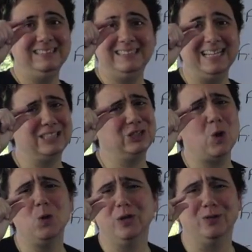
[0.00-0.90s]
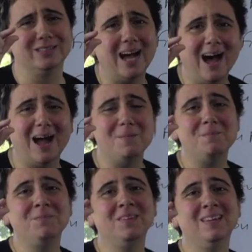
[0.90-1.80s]
takes so little time
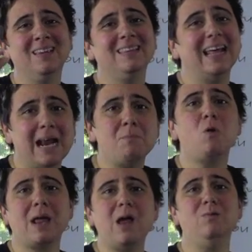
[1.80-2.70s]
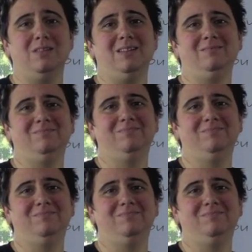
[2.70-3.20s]
that I'm okay with it.